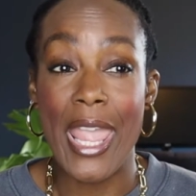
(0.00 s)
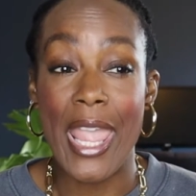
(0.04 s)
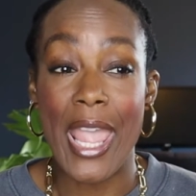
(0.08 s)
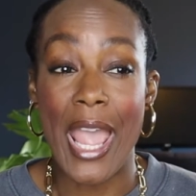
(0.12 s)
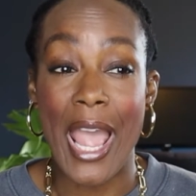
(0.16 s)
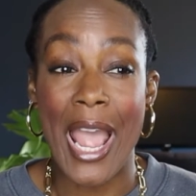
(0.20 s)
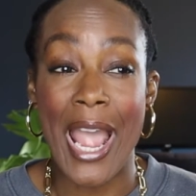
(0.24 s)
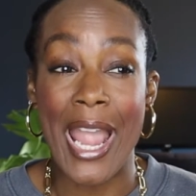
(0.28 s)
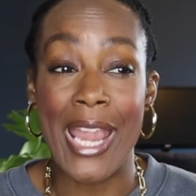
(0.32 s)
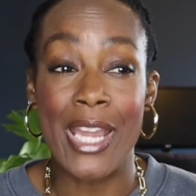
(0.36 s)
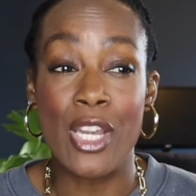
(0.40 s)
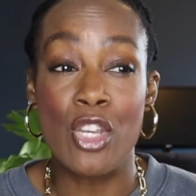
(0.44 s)

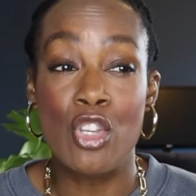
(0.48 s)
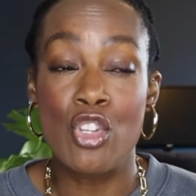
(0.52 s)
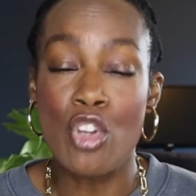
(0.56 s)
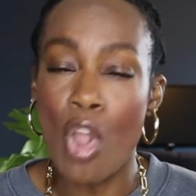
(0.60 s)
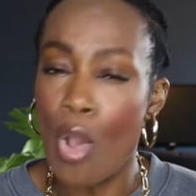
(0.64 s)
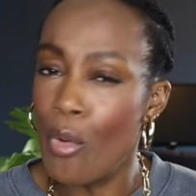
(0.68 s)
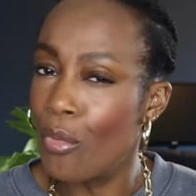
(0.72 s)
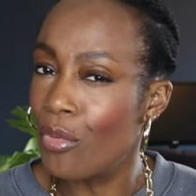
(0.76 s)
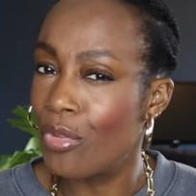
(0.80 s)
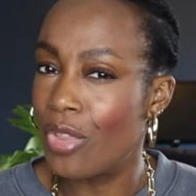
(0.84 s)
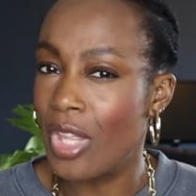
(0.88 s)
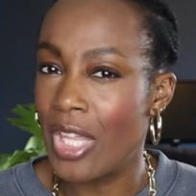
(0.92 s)
I
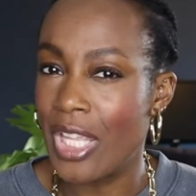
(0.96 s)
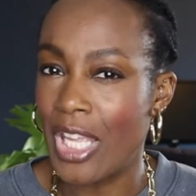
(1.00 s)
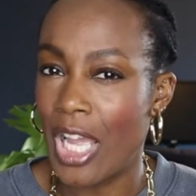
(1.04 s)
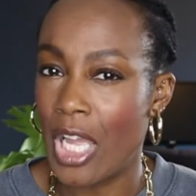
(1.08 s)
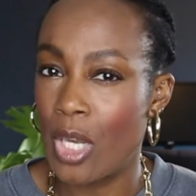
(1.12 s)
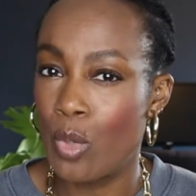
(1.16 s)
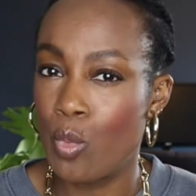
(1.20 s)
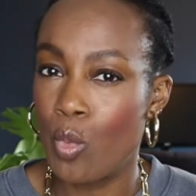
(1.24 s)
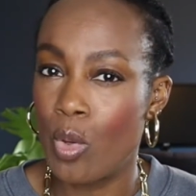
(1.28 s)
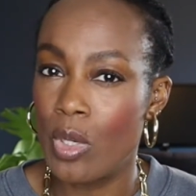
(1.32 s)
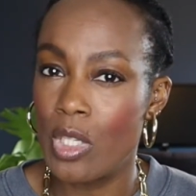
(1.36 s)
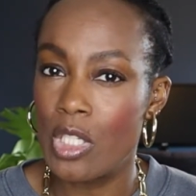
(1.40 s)
don't think I'd
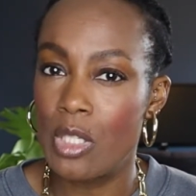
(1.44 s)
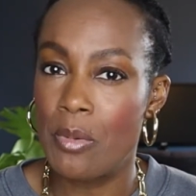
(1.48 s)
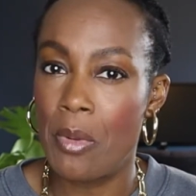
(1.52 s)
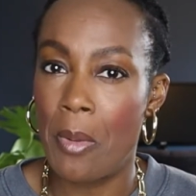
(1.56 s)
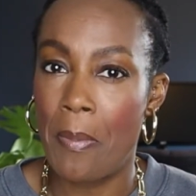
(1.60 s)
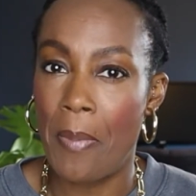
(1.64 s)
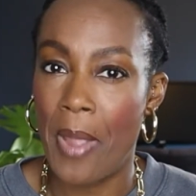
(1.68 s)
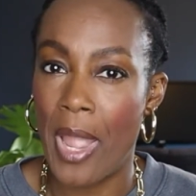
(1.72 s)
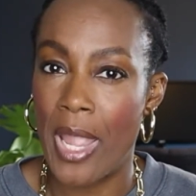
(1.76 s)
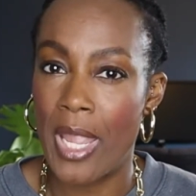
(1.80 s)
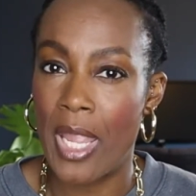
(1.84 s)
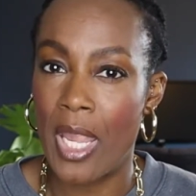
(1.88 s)
want to be
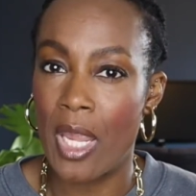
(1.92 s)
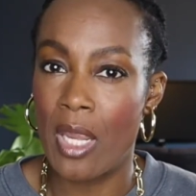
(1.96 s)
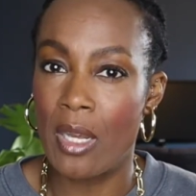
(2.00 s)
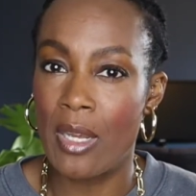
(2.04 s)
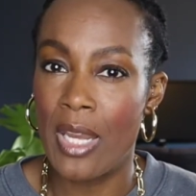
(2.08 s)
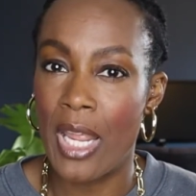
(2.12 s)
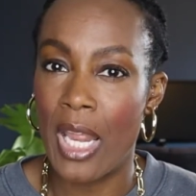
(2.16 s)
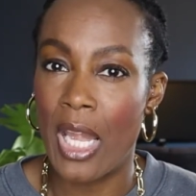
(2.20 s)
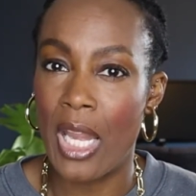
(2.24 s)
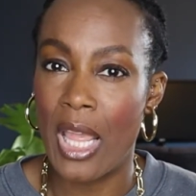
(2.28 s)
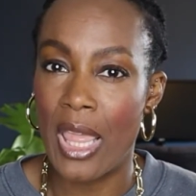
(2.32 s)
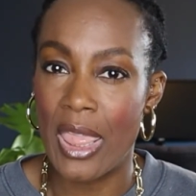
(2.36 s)
paying
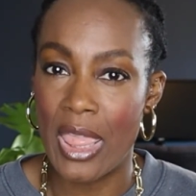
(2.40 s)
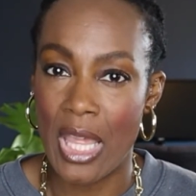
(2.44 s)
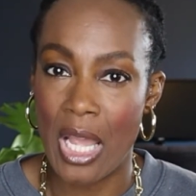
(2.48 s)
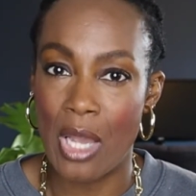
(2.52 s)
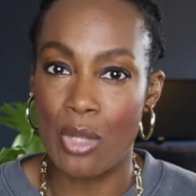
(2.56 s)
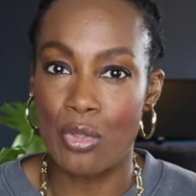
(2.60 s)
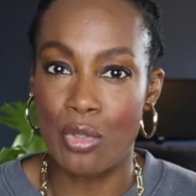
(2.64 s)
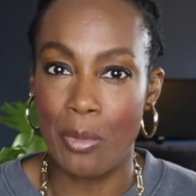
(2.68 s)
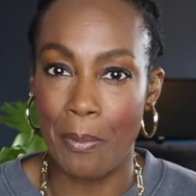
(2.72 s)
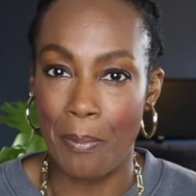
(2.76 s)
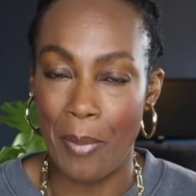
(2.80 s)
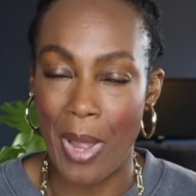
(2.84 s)
nearly
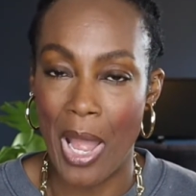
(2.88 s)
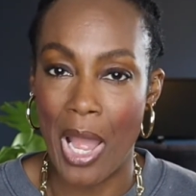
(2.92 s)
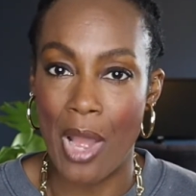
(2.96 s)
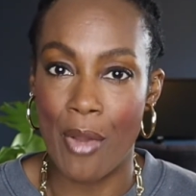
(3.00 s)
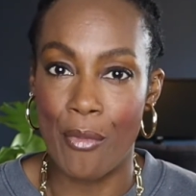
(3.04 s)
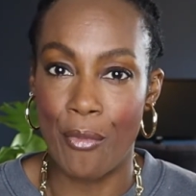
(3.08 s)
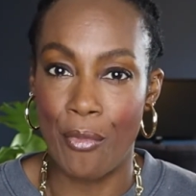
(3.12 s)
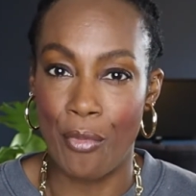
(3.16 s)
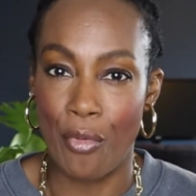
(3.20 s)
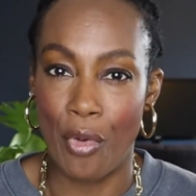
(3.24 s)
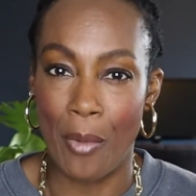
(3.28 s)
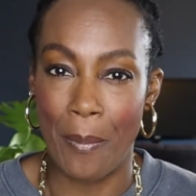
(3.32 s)

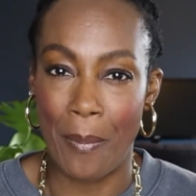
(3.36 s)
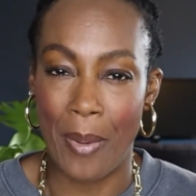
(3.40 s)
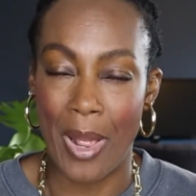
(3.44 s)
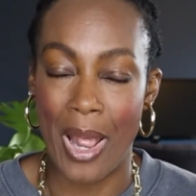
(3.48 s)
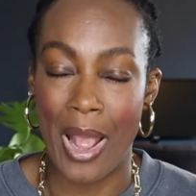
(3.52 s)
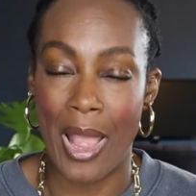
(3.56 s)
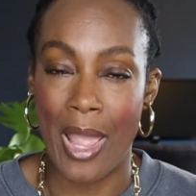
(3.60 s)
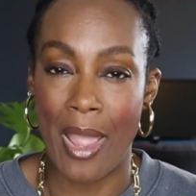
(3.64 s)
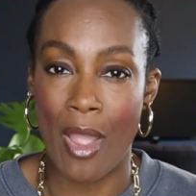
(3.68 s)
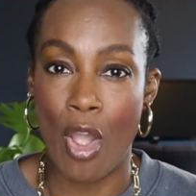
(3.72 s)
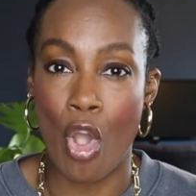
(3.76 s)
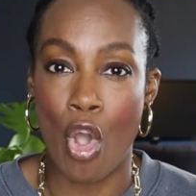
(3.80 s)
£1,000 for a
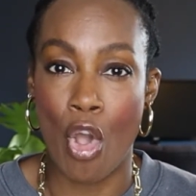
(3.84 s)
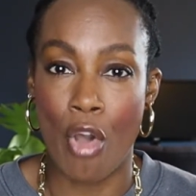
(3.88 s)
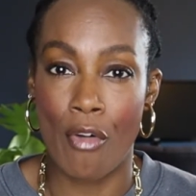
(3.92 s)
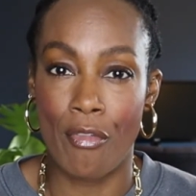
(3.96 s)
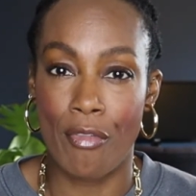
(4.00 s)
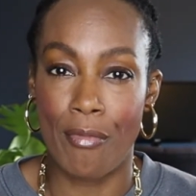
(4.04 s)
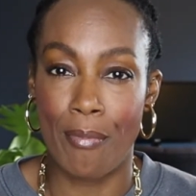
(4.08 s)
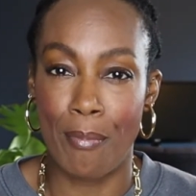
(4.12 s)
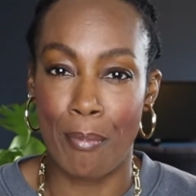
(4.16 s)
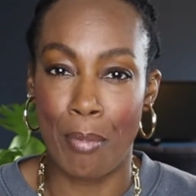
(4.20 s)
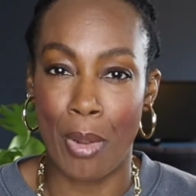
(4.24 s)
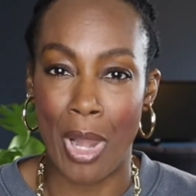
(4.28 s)
pair of
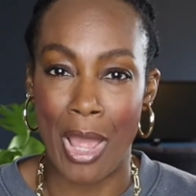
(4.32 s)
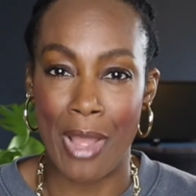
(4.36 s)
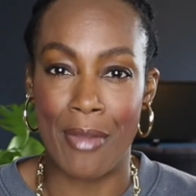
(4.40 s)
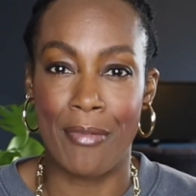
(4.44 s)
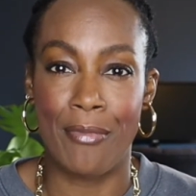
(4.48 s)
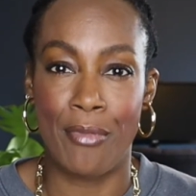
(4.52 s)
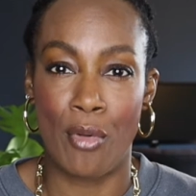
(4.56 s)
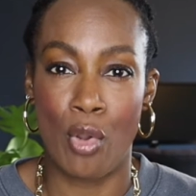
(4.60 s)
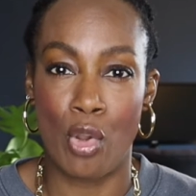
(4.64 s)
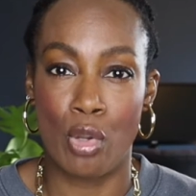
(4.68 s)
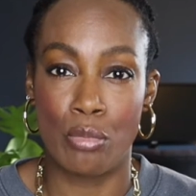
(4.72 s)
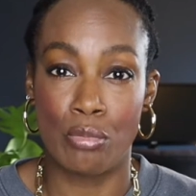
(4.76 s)

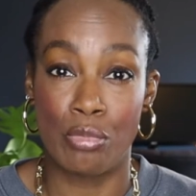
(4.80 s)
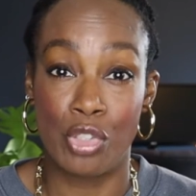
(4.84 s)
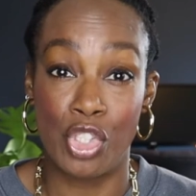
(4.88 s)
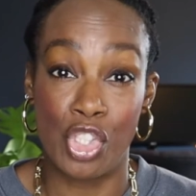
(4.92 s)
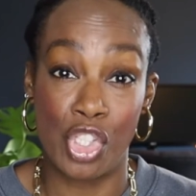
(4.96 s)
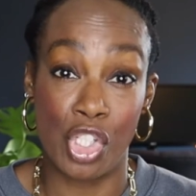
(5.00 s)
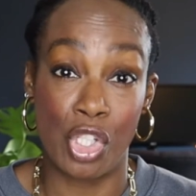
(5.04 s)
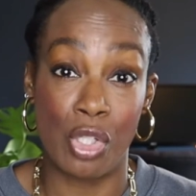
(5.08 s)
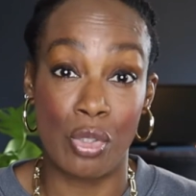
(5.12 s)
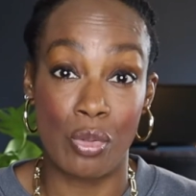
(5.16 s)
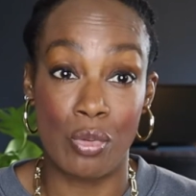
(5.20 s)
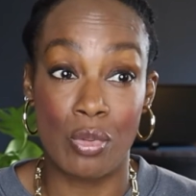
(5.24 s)
platform
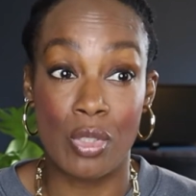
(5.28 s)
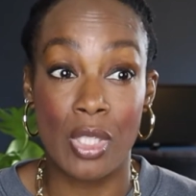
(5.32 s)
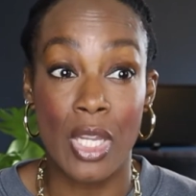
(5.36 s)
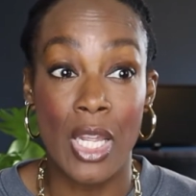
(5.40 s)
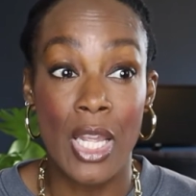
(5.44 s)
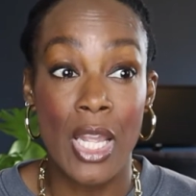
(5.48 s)
shoes.